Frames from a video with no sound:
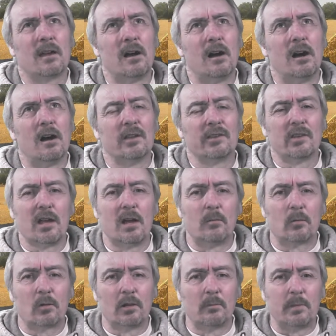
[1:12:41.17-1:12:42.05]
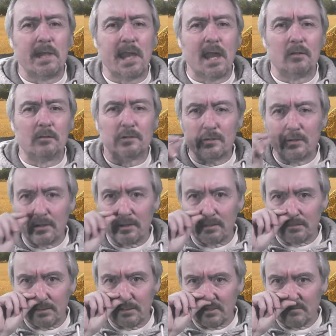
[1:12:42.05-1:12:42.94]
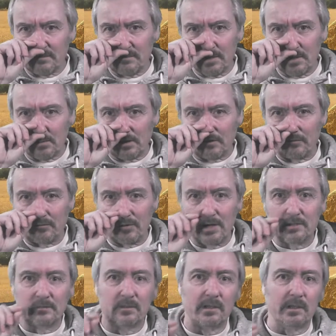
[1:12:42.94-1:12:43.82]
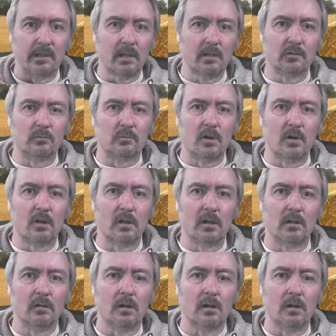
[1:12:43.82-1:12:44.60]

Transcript: I'm going to be out doing filming a fresh video tomorrow.